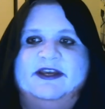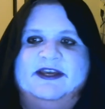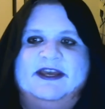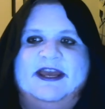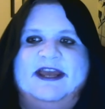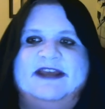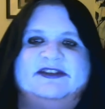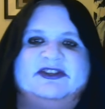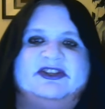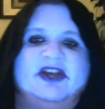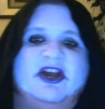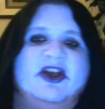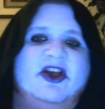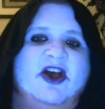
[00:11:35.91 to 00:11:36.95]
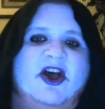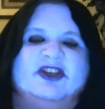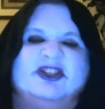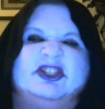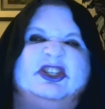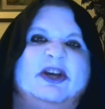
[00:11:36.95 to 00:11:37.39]
his
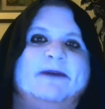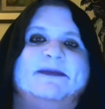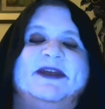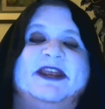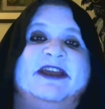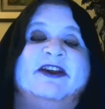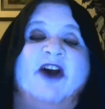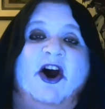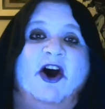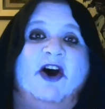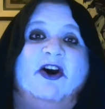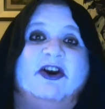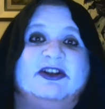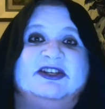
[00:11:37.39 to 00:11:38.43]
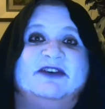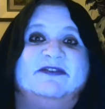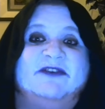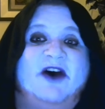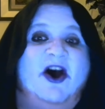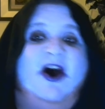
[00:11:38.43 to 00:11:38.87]
summoning art of
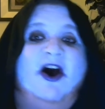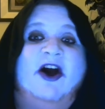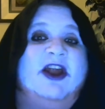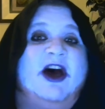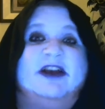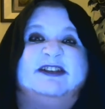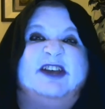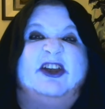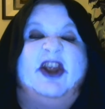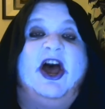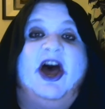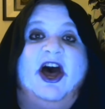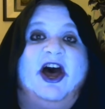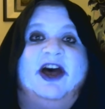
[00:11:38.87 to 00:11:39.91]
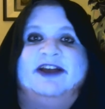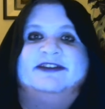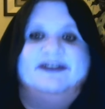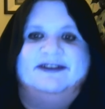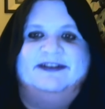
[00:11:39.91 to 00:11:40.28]
Alhazred.